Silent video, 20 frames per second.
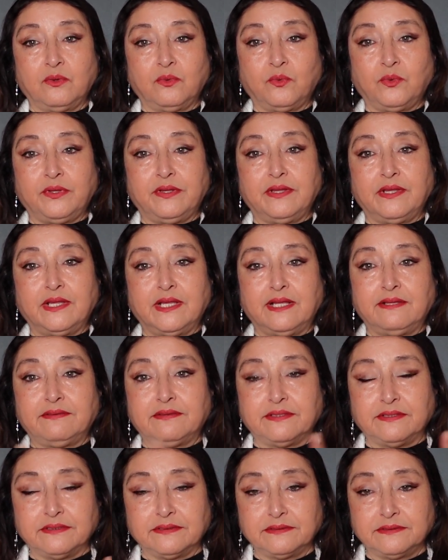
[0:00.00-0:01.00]
with
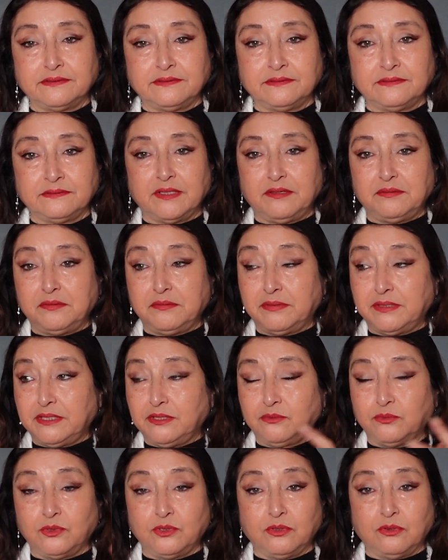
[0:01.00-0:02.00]
nothing? Everybody
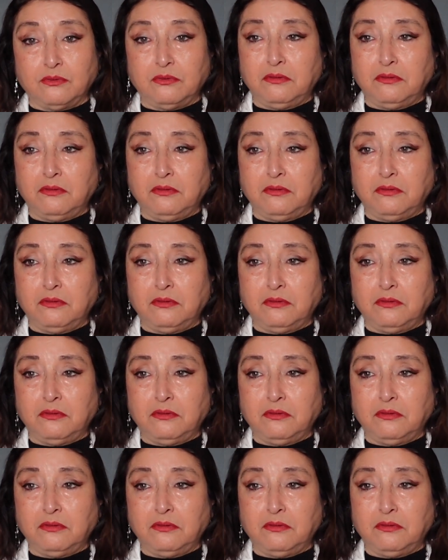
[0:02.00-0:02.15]
will go,